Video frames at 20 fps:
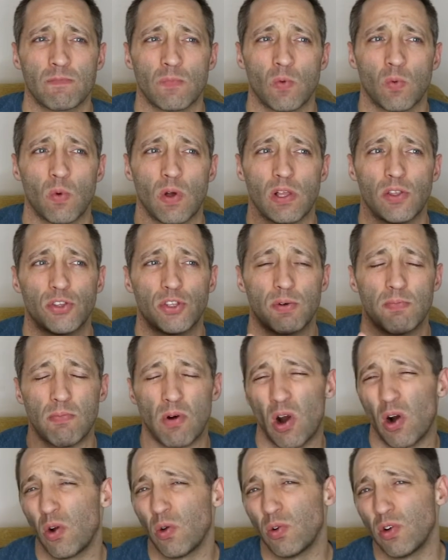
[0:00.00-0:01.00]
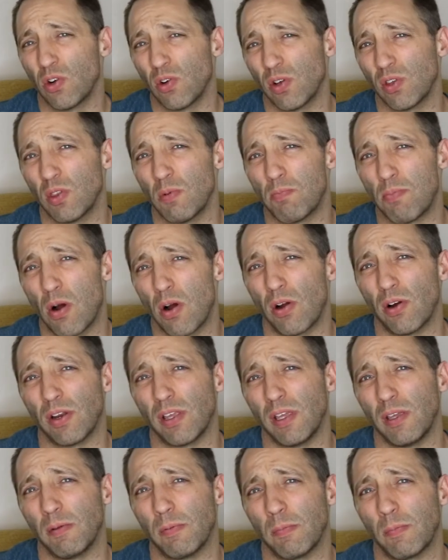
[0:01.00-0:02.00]
Well, tomorrow during the
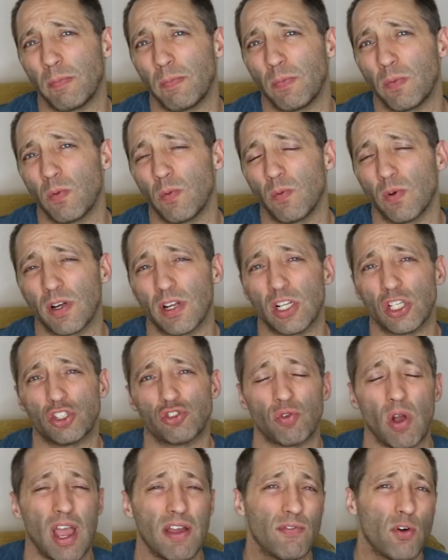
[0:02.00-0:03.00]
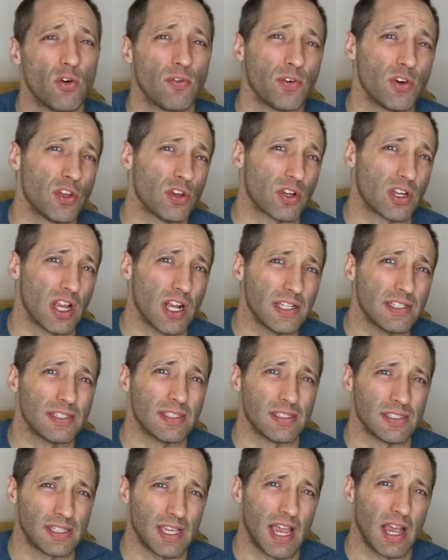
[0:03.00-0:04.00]
party, we're gonna drive over to your
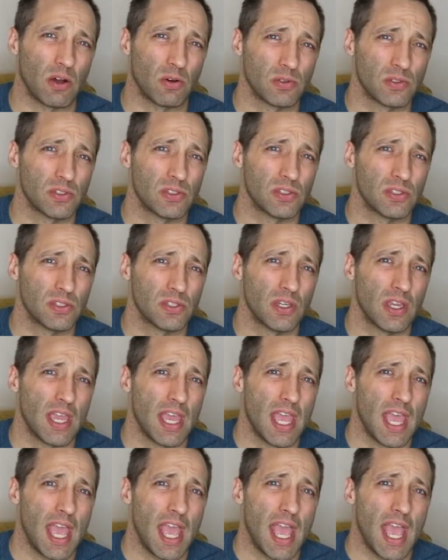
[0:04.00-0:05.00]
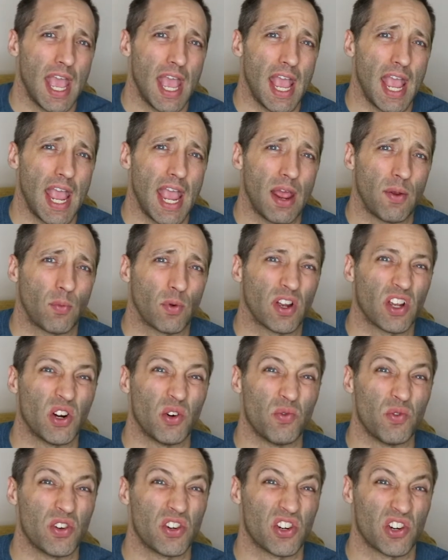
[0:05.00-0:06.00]
cousin's house, and we're gonna
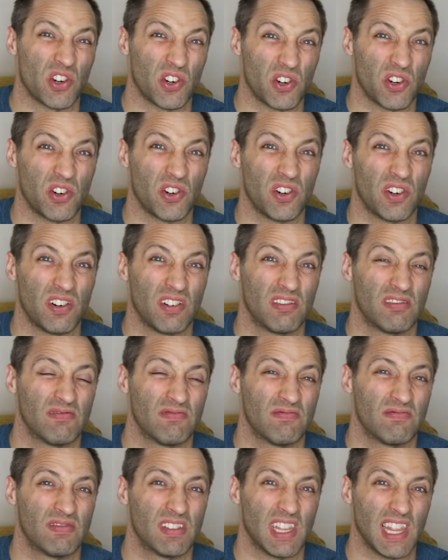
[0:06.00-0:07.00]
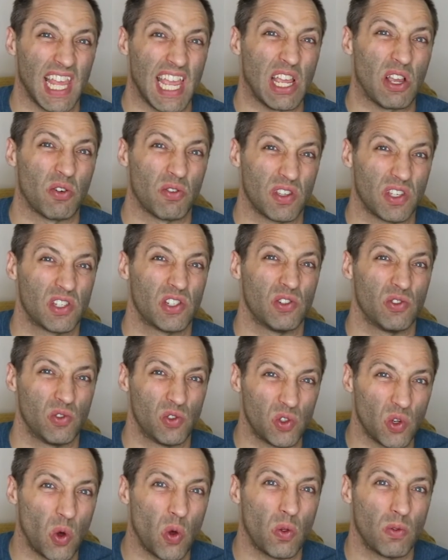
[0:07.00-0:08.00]
return the Lego that you
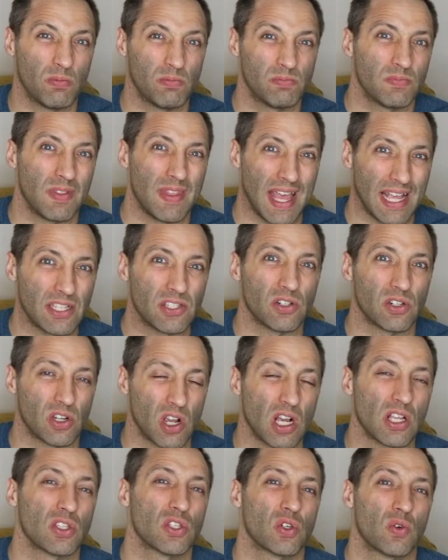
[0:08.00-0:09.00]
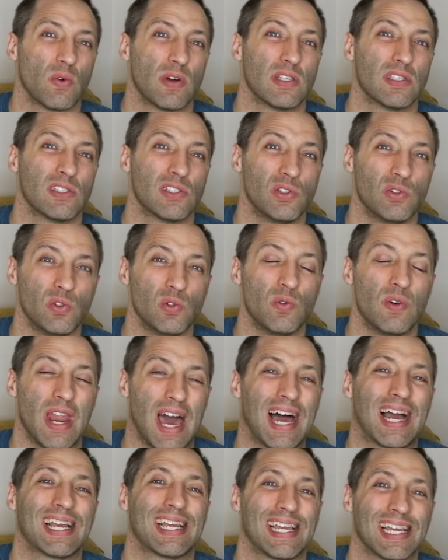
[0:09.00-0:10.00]
stole. And that's your consequence. You do
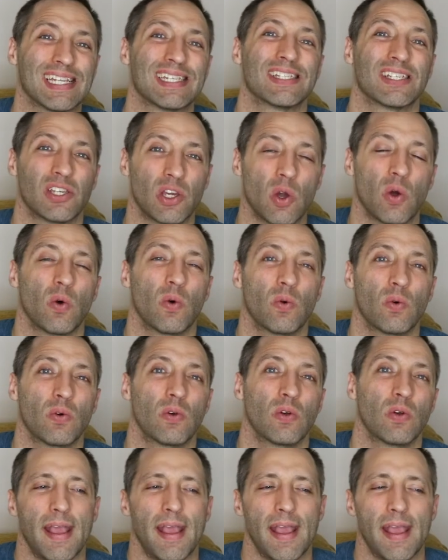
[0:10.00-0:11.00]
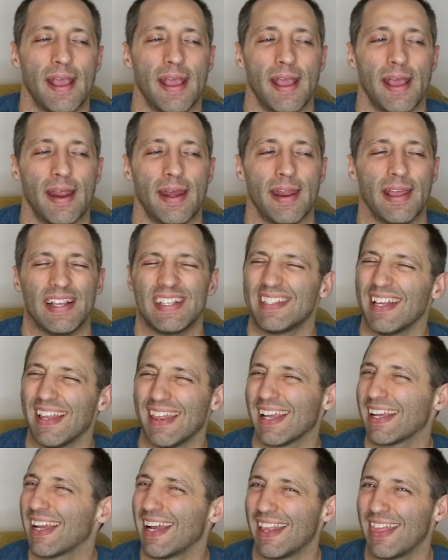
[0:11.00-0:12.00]
not get to go. And it's not
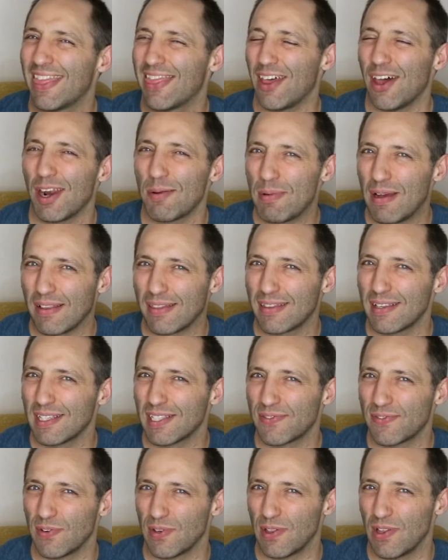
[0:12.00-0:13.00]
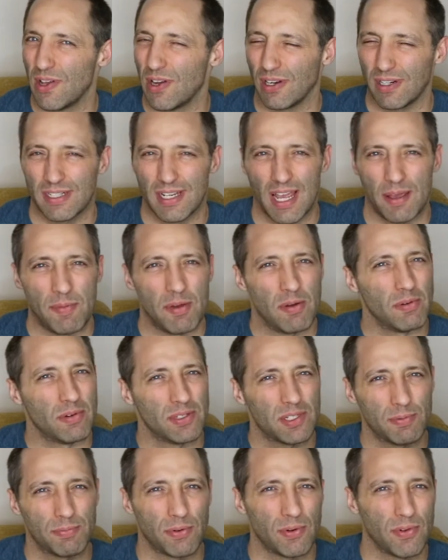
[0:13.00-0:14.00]
like I had thought about this for a long time. It was
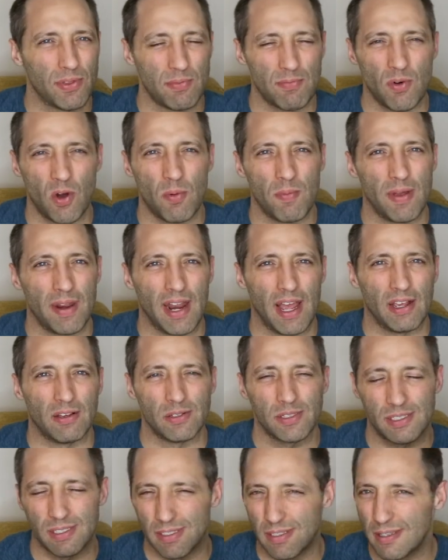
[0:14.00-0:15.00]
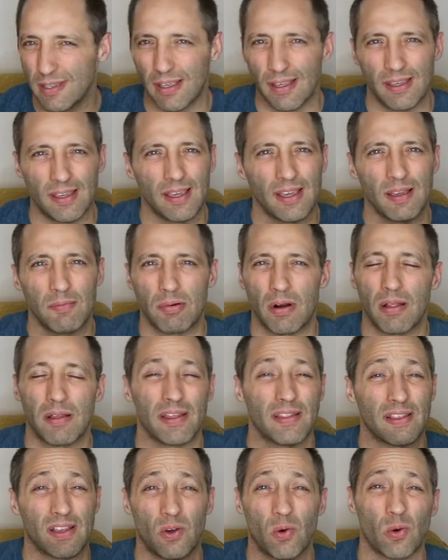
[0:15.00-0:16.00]
spur of the moment. I was just thinking, probably
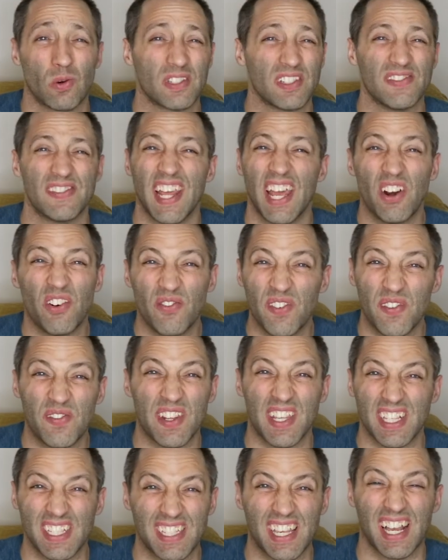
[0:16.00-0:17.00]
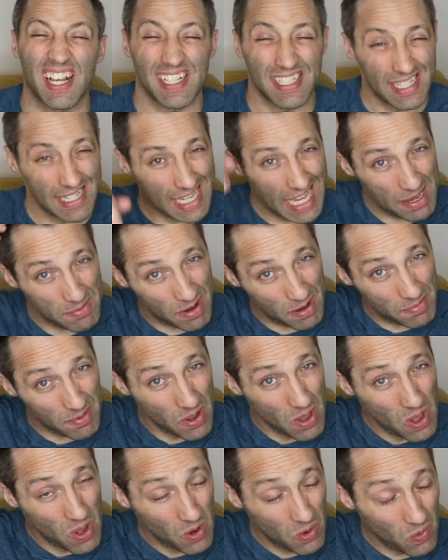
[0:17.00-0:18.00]
in the course of 10 or 15 seconds, I came up
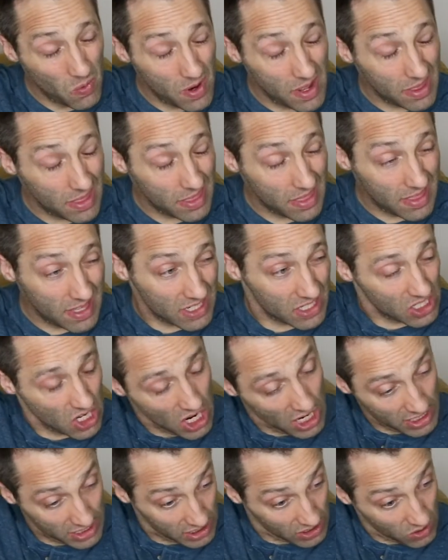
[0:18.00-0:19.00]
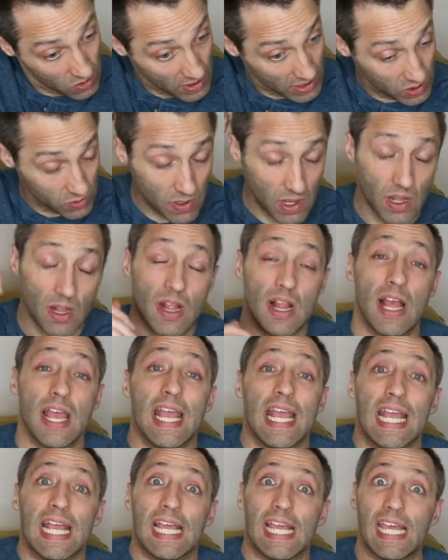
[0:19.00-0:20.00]
with this consequence. Well,
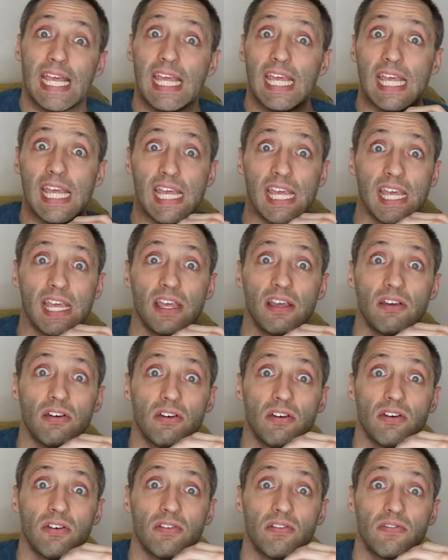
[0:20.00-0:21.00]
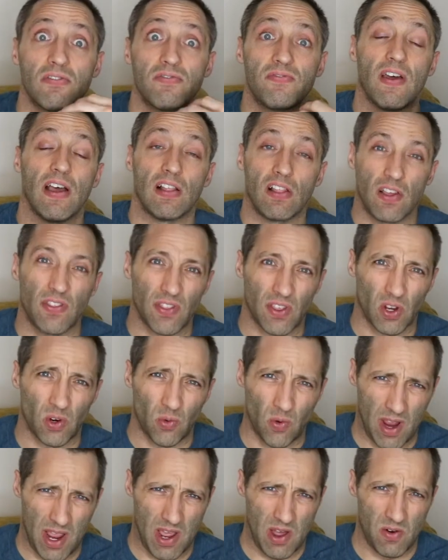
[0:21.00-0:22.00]
he fell on the
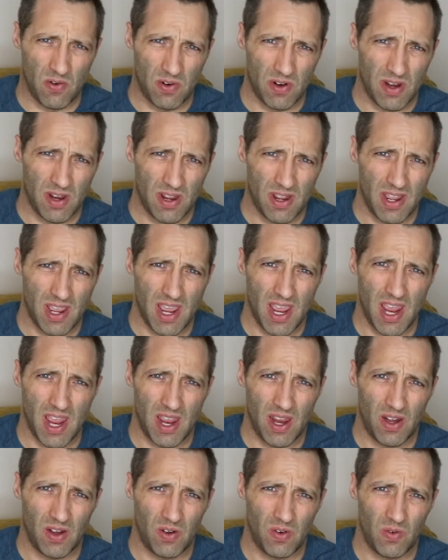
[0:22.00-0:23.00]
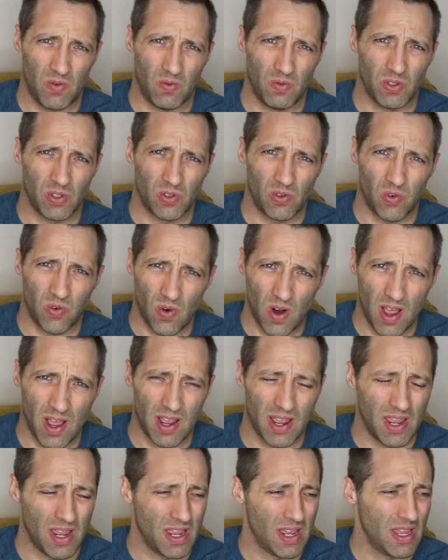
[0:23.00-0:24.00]
ground and was
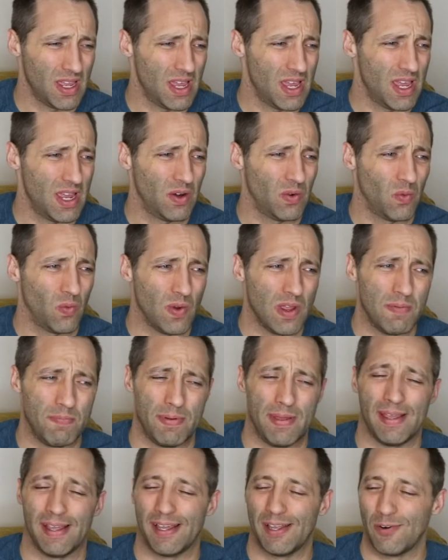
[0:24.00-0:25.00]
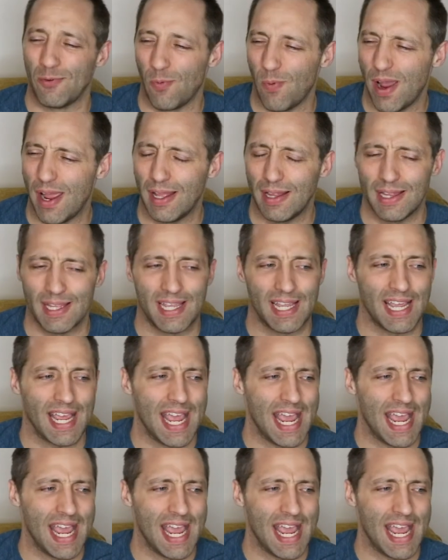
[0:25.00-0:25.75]
crying and weeping and wailing.